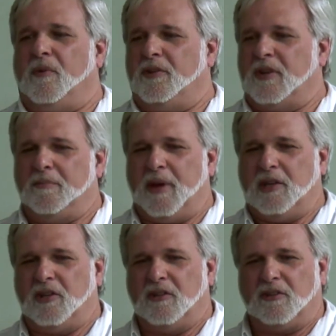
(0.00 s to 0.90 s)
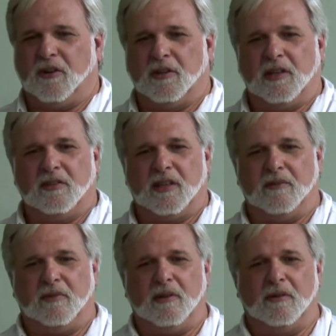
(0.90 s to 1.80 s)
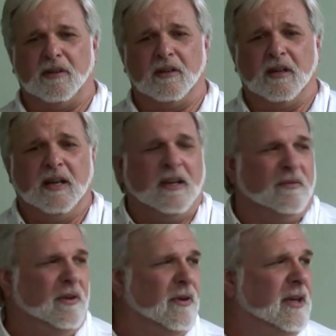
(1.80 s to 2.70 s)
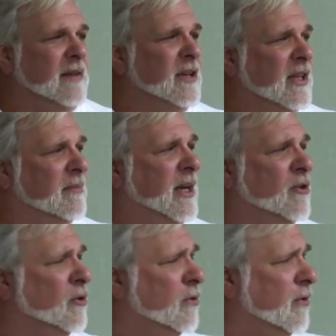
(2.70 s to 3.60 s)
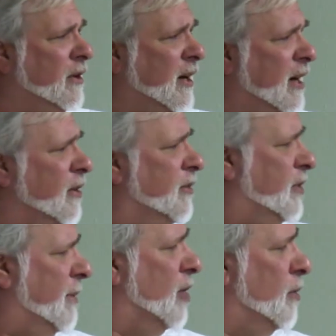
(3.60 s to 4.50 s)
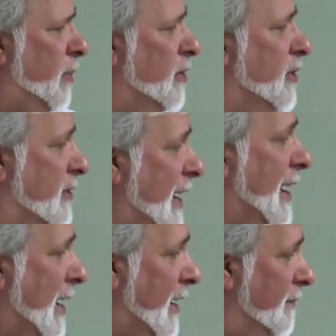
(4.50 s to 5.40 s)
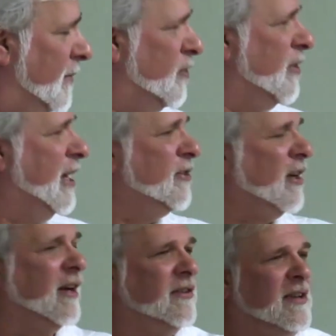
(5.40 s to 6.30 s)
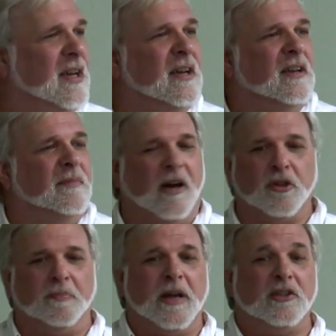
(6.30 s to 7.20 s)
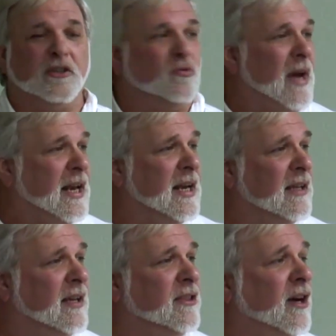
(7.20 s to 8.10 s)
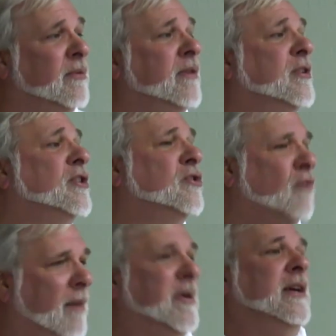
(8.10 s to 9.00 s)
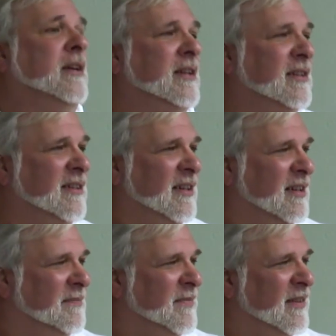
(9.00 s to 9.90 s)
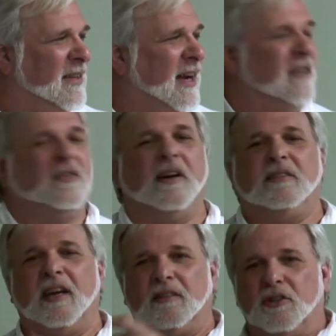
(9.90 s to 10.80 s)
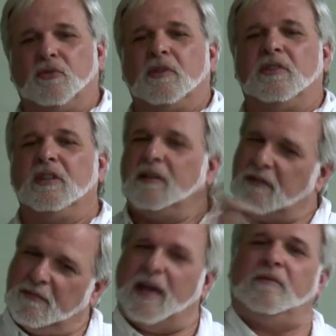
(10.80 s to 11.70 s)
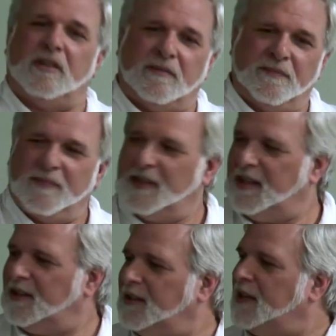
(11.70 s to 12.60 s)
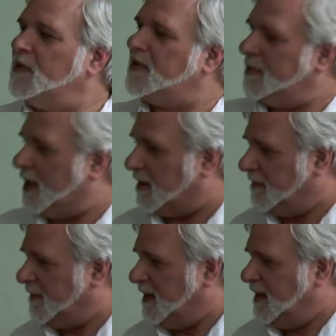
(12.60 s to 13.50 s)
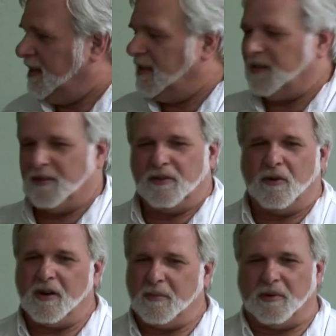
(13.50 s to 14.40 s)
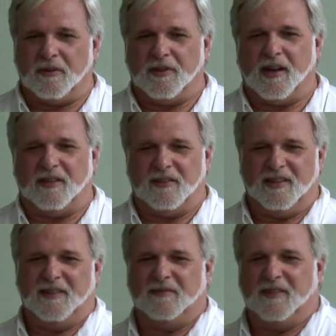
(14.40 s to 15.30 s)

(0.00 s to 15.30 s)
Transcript: Some patients told us that we were giving them some other person's eye. So they saw other patients waiting and they thought we were just swapping the eye. So I'd take this one's and give them that one, and then they would see better. So horrible thoughts, Kim.